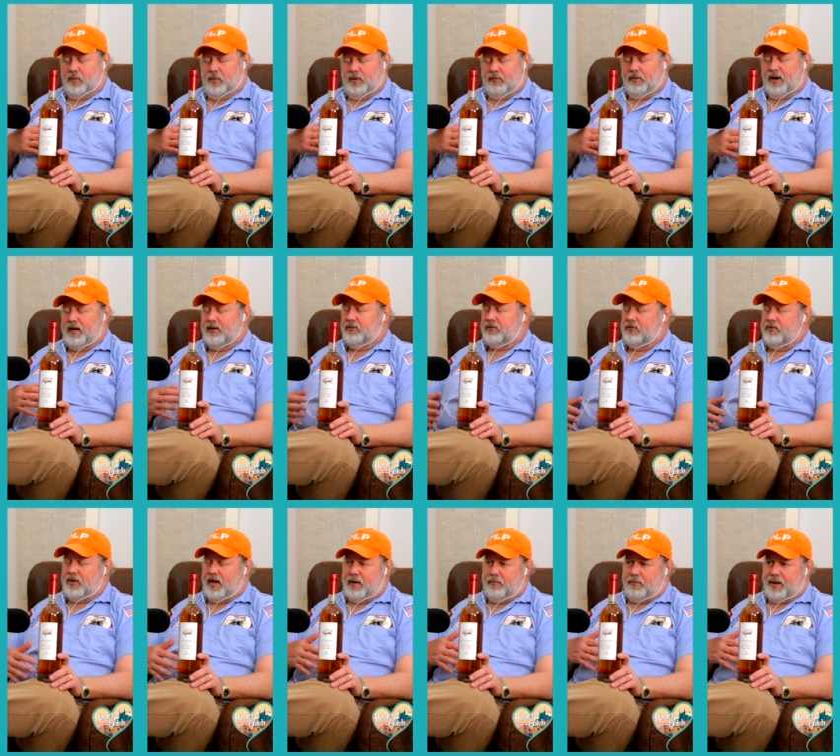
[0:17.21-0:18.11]
We ran
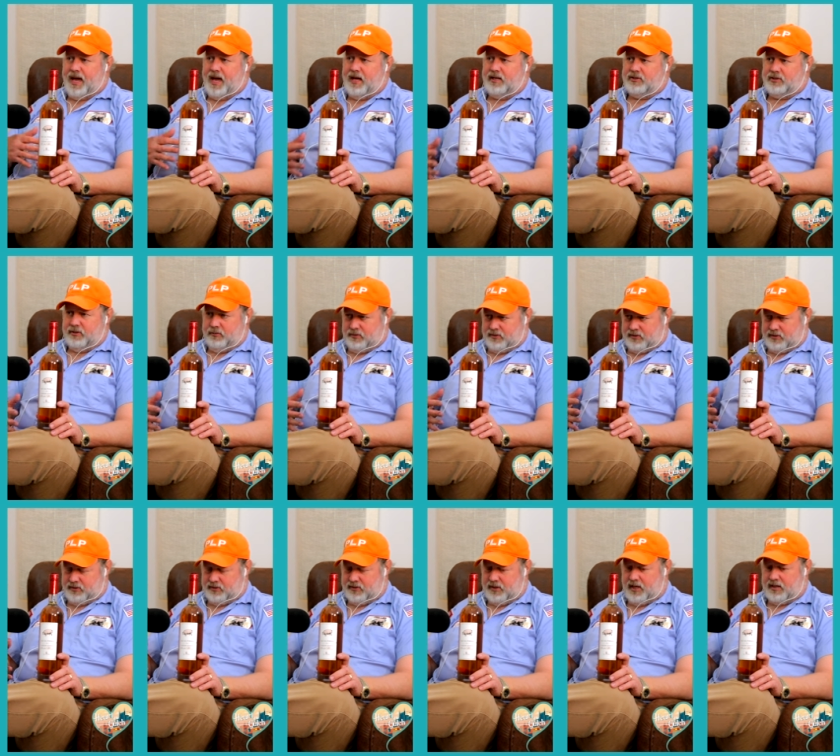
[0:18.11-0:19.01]
through that batch. It was
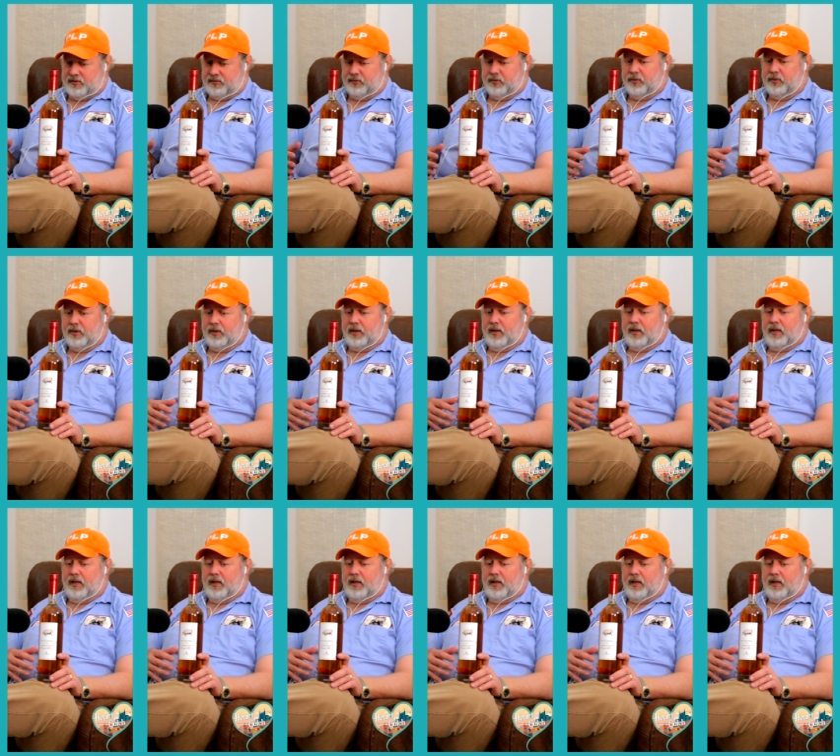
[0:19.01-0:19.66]
successful.